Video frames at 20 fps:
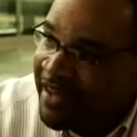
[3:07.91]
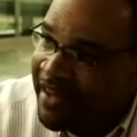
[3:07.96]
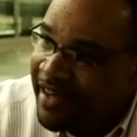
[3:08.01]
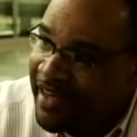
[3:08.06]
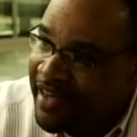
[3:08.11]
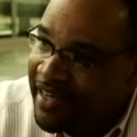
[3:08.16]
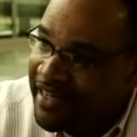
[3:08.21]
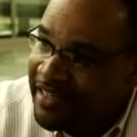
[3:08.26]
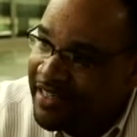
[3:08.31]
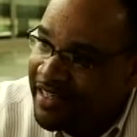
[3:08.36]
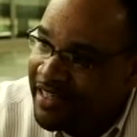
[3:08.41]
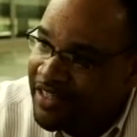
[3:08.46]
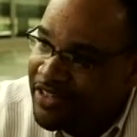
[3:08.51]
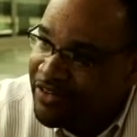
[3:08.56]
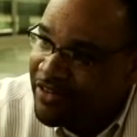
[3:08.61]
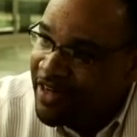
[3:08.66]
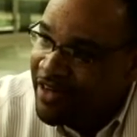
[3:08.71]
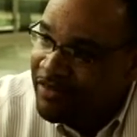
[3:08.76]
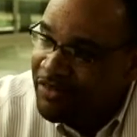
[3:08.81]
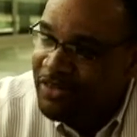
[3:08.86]
and
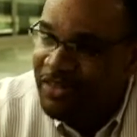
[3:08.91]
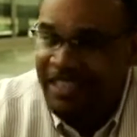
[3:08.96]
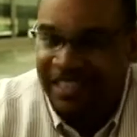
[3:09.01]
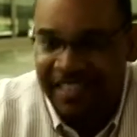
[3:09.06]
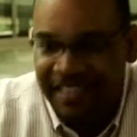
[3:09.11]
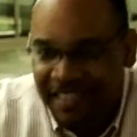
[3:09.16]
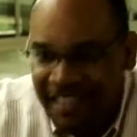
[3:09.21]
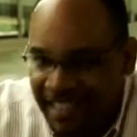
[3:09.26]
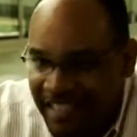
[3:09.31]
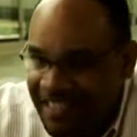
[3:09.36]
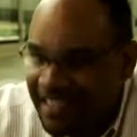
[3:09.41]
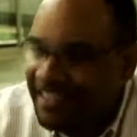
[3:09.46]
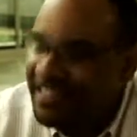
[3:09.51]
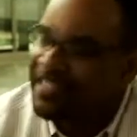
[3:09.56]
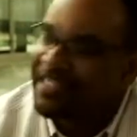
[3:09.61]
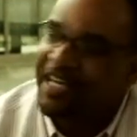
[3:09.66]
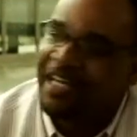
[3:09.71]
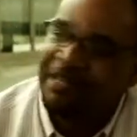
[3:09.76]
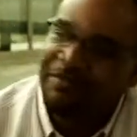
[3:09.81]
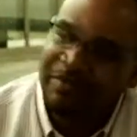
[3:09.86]
travel to see his
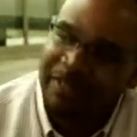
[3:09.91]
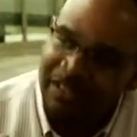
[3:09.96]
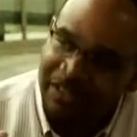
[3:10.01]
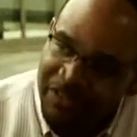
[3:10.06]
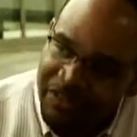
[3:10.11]
excitement,